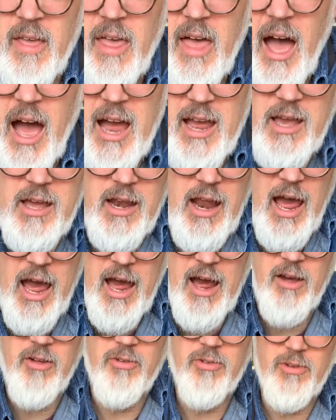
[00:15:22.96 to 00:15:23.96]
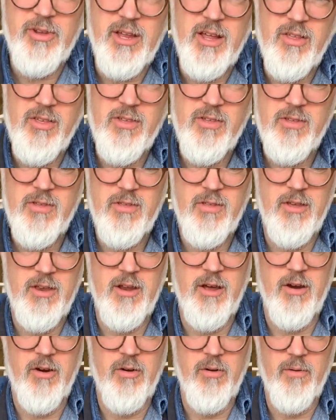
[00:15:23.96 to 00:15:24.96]
I can actually,
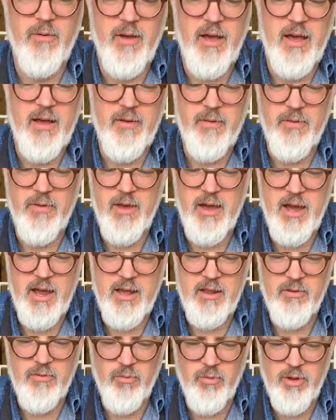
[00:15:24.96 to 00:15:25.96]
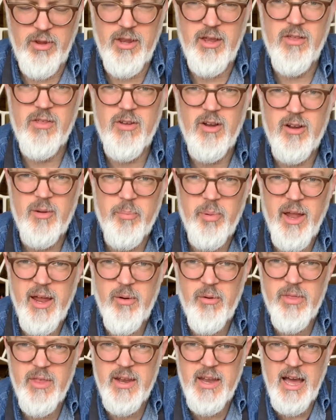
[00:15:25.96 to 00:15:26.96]
I can really start to play
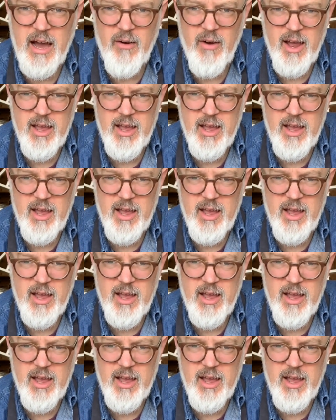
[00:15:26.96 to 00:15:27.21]
with it now.